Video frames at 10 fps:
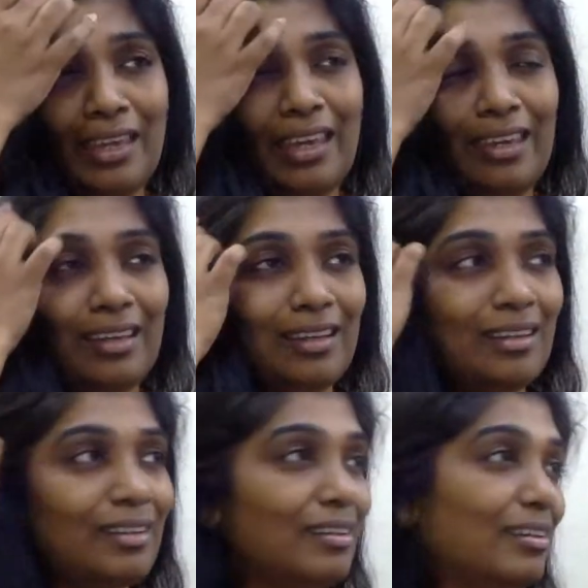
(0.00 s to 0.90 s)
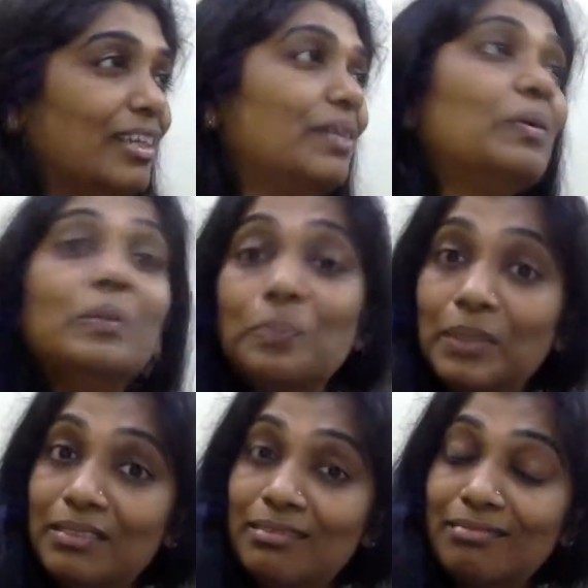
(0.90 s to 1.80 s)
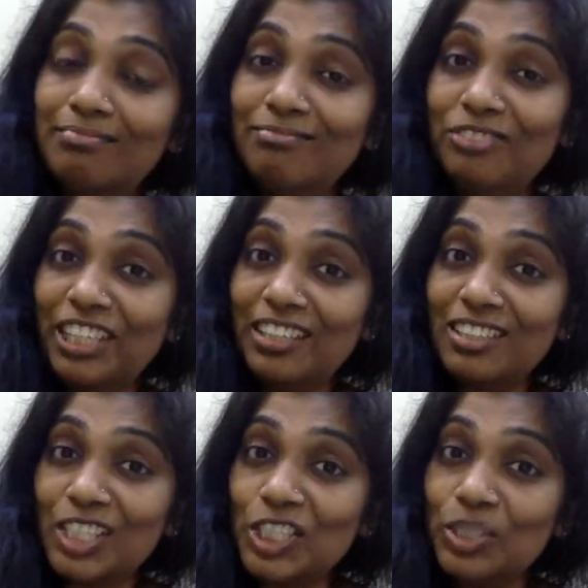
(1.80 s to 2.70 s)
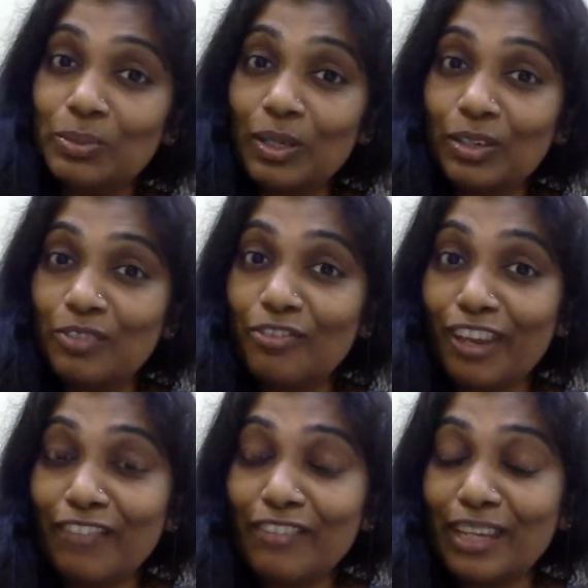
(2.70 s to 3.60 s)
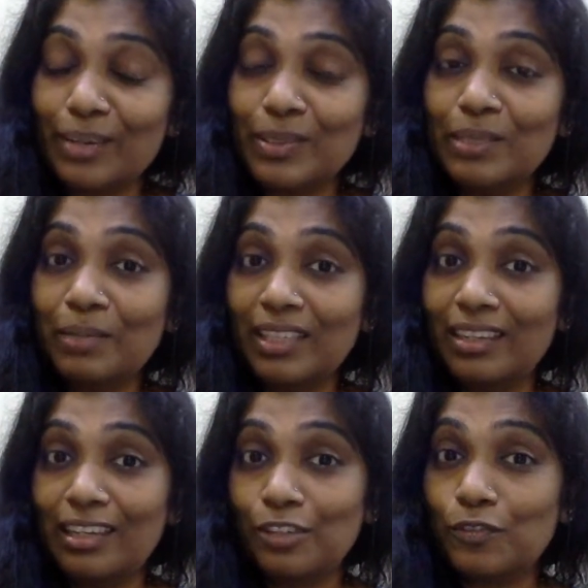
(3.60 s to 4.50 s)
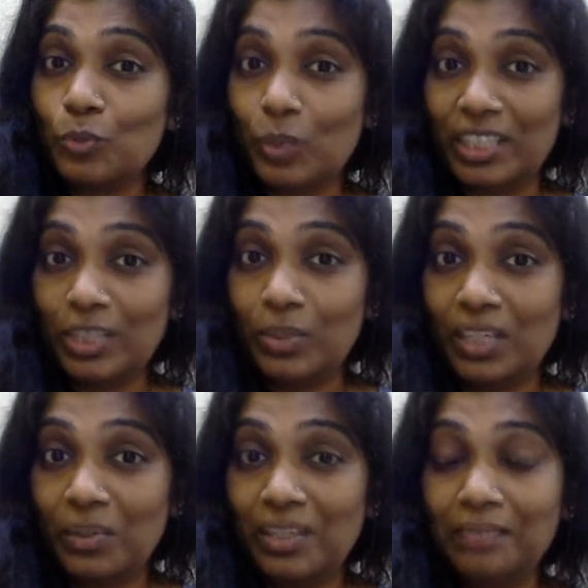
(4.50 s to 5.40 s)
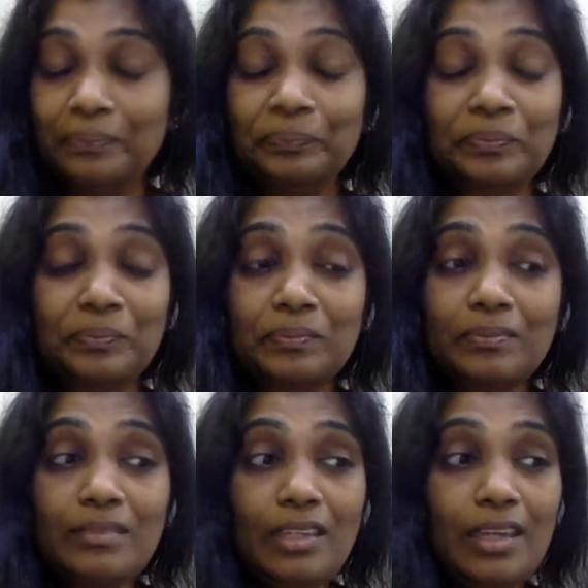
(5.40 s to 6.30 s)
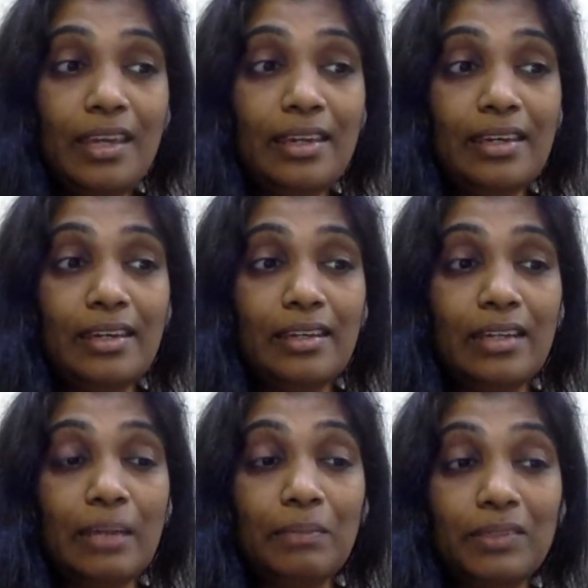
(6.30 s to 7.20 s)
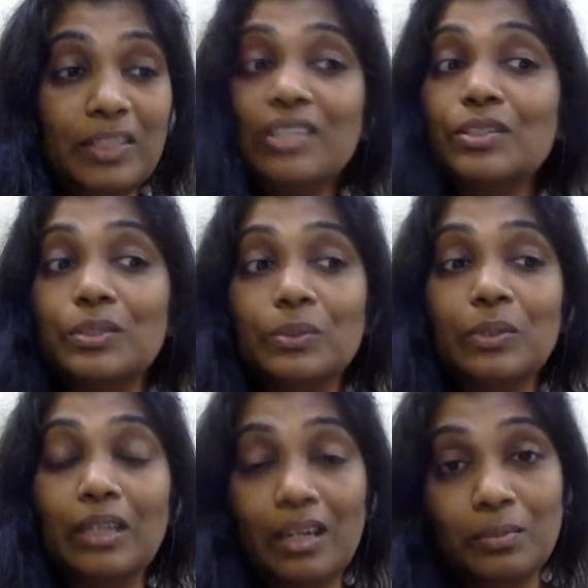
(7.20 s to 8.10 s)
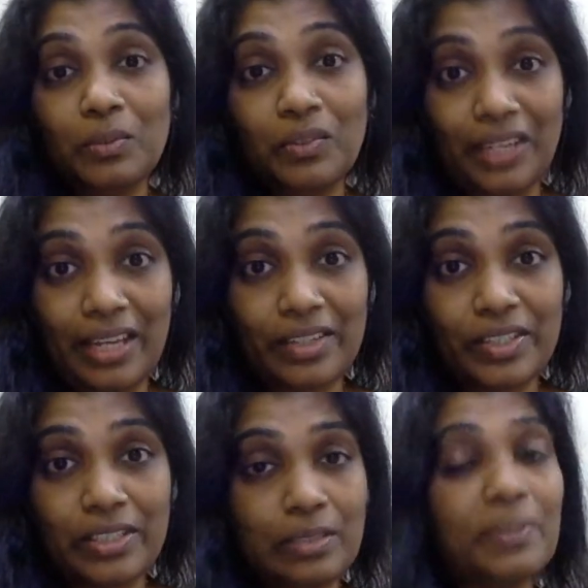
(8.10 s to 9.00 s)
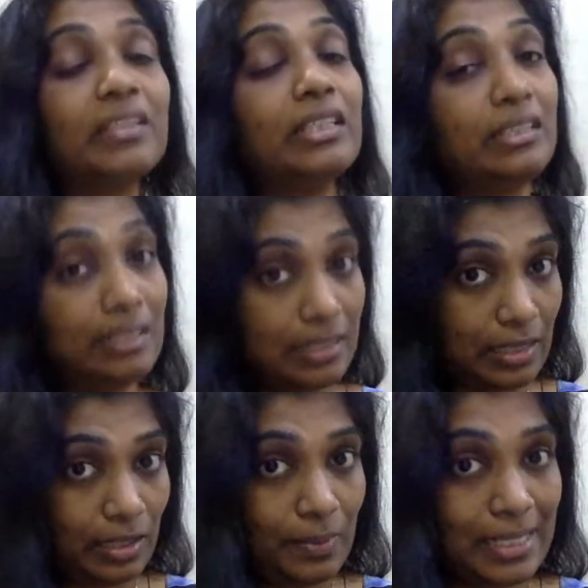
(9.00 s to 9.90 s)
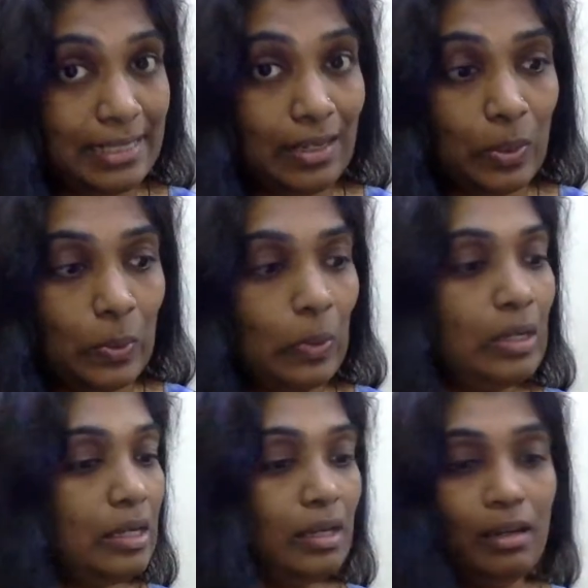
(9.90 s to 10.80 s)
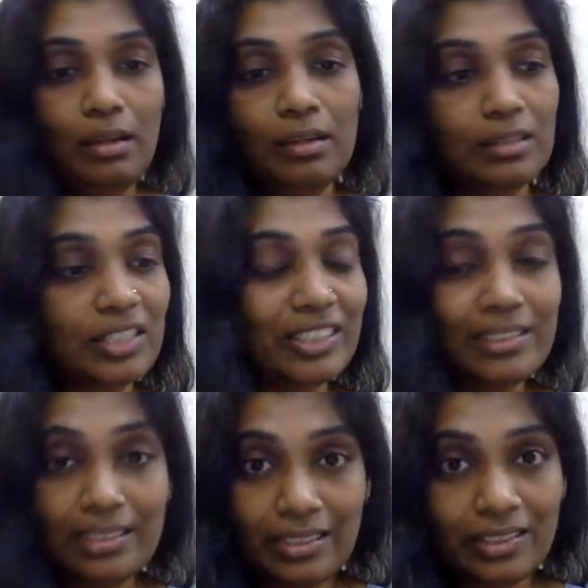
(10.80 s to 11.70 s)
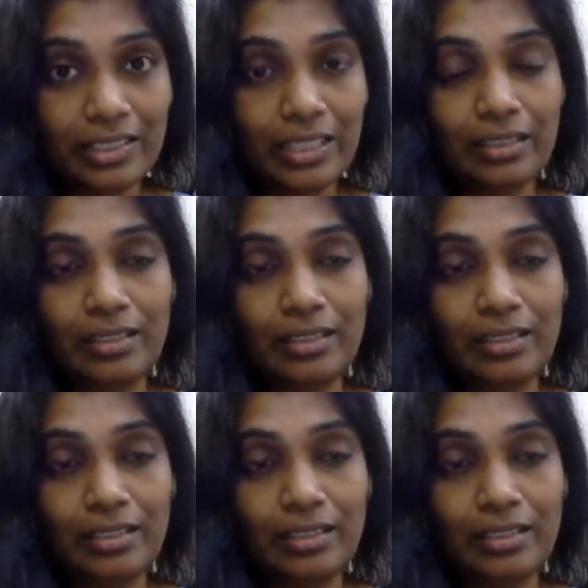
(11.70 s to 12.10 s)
And I hope that we can touch about 5,000 by the end of 2021. And I'm looking to do a lot more reactions, but it is going to be slow uh, considering